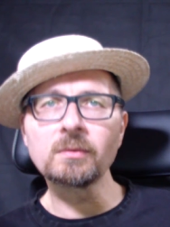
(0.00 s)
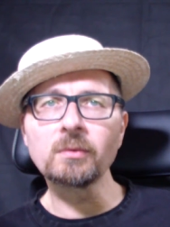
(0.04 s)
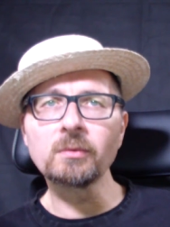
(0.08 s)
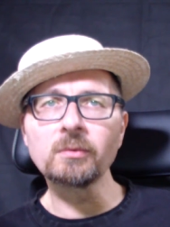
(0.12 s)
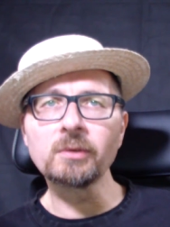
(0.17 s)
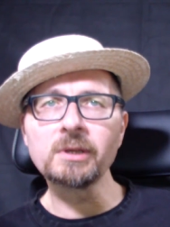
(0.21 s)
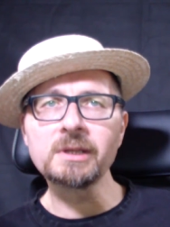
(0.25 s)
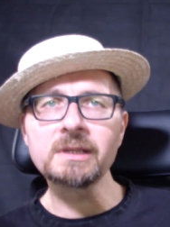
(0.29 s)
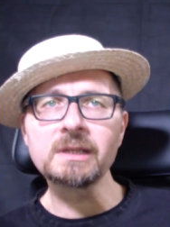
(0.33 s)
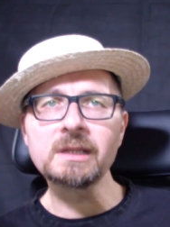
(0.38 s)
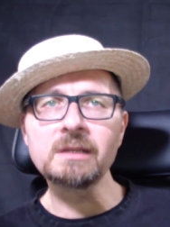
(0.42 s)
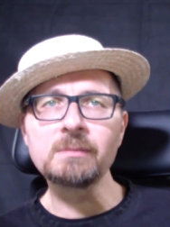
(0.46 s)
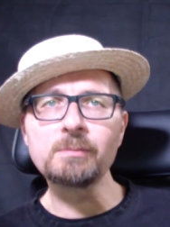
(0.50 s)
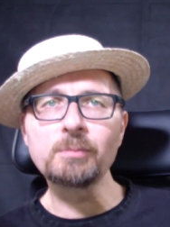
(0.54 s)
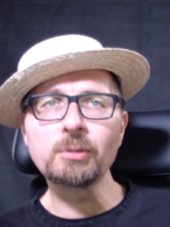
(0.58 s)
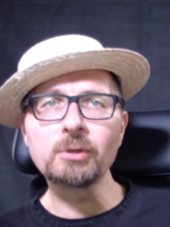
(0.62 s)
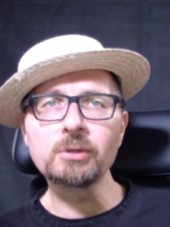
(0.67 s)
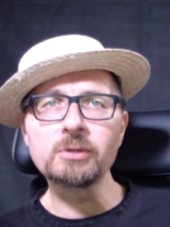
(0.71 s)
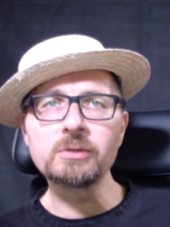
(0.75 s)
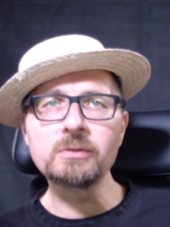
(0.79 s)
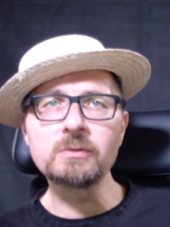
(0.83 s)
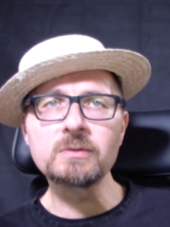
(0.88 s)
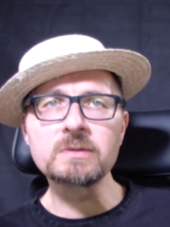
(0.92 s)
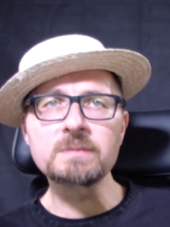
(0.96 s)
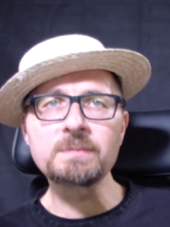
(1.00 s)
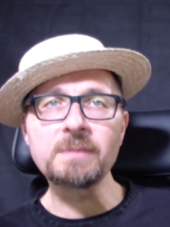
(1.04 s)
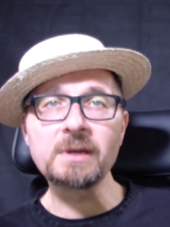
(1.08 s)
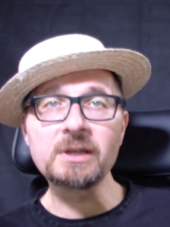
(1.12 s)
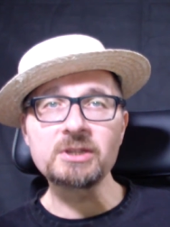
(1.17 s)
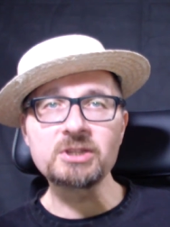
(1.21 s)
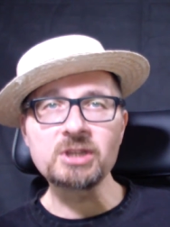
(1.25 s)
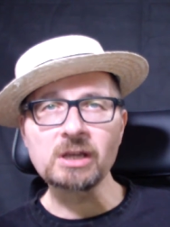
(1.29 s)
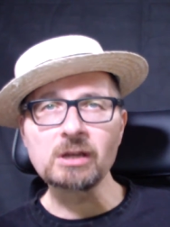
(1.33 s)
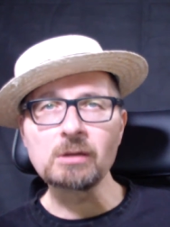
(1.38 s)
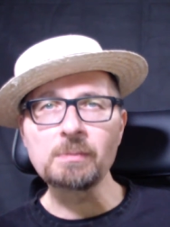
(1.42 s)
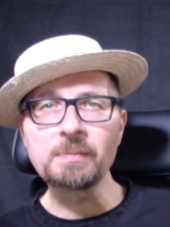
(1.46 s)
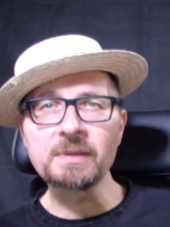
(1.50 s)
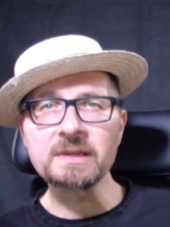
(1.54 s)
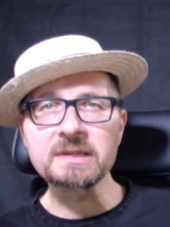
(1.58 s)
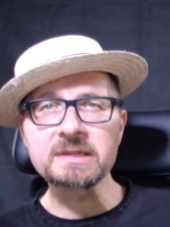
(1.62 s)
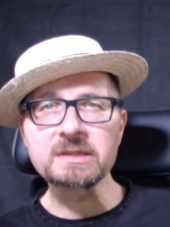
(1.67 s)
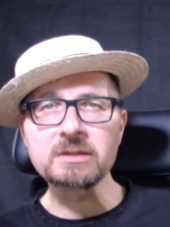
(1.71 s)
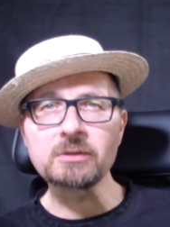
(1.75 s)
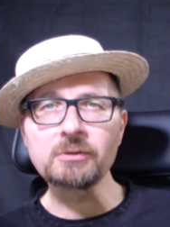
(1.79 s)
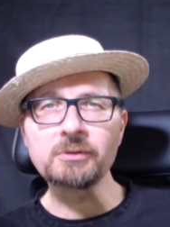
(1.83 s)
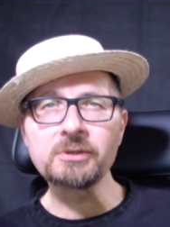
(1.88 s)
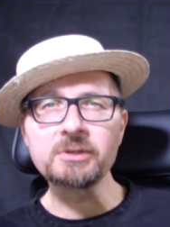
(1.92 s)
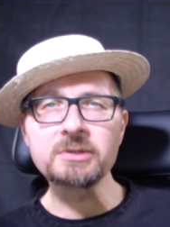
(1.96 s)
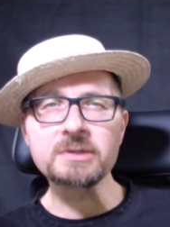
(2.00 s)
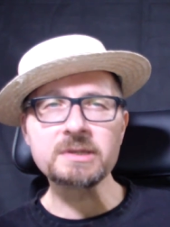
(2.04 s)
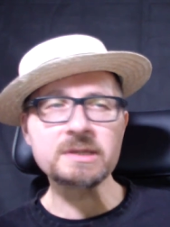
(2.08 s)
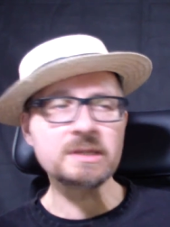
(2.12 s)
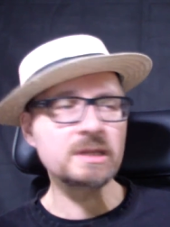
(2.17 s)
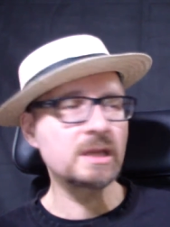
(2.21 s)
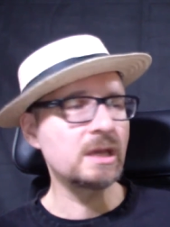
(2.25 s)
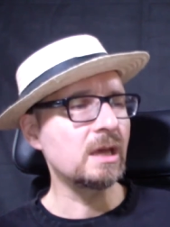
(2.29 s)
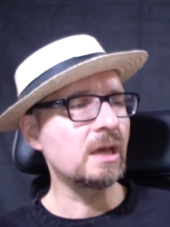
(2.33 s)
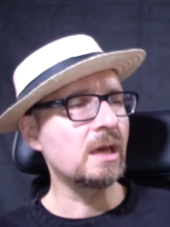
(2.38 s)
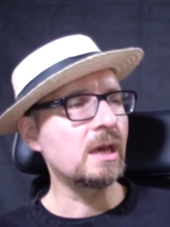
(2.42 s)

written and produced by jaco pastorius